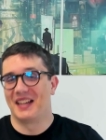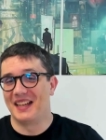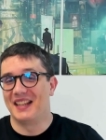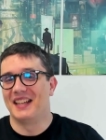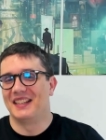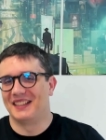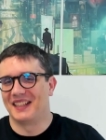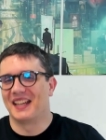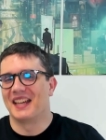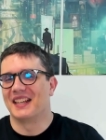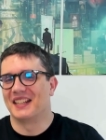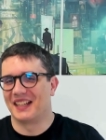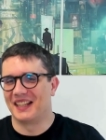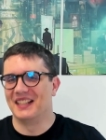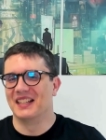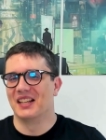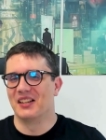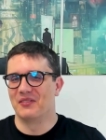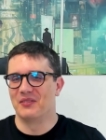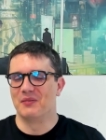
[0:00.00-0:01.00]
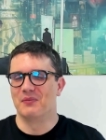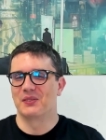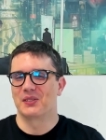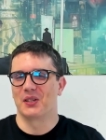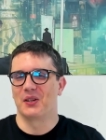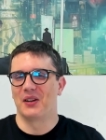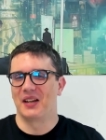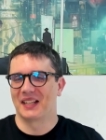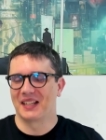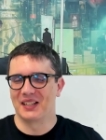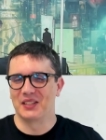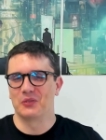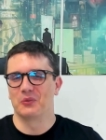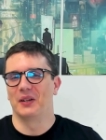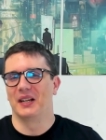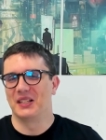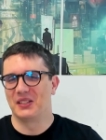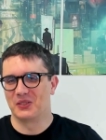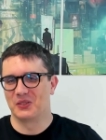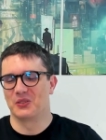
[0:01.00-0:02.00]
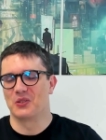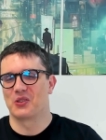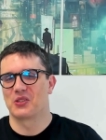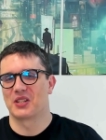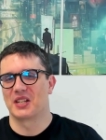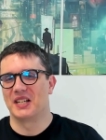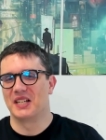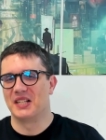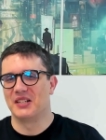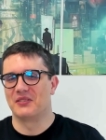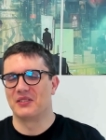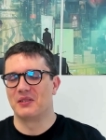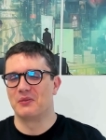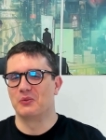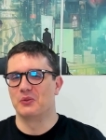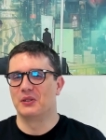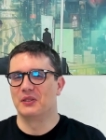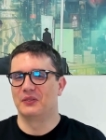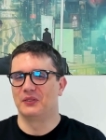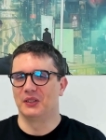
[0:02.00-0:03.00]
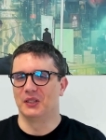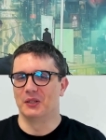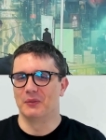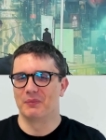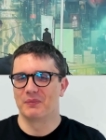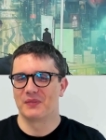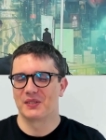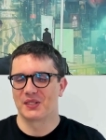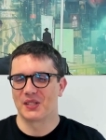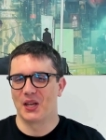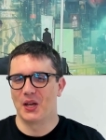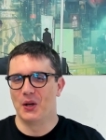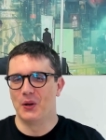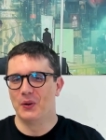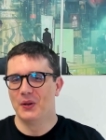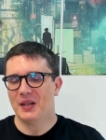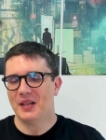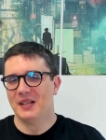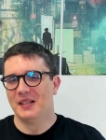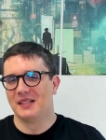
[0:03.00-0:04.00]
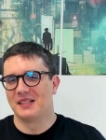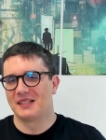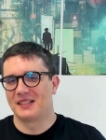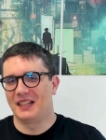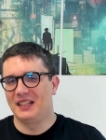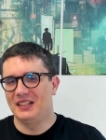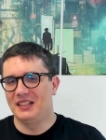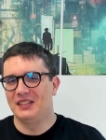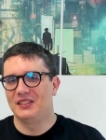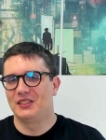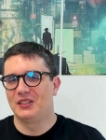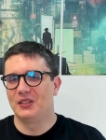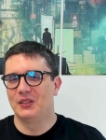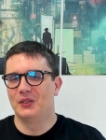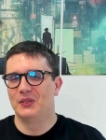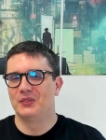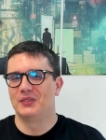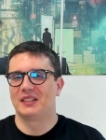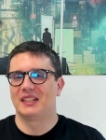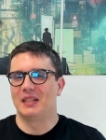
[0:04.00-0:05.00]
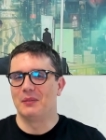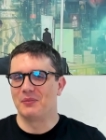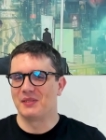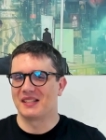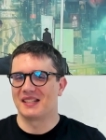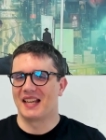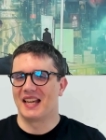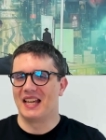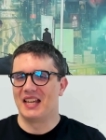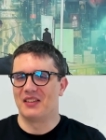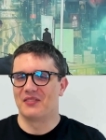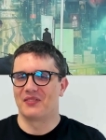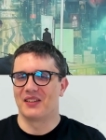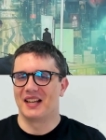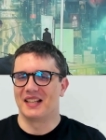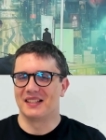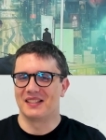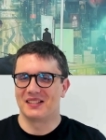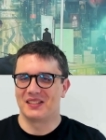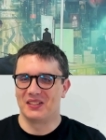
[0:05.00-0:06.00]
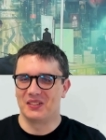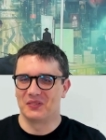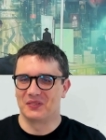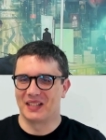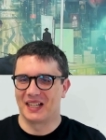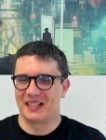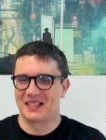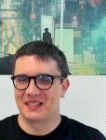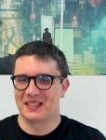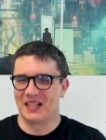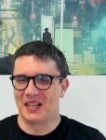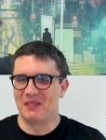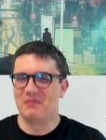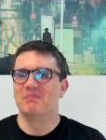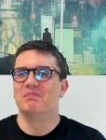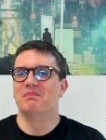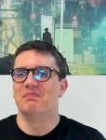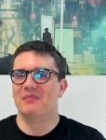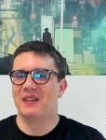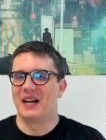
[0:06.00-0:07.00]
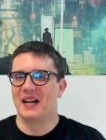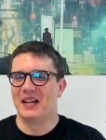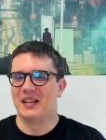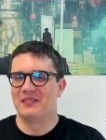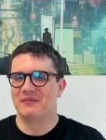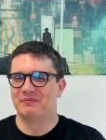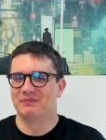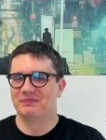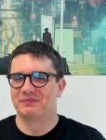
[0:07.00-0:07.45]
and again I love them so I can't wait to share them with you so stay in tuned keep safe and see you next time bye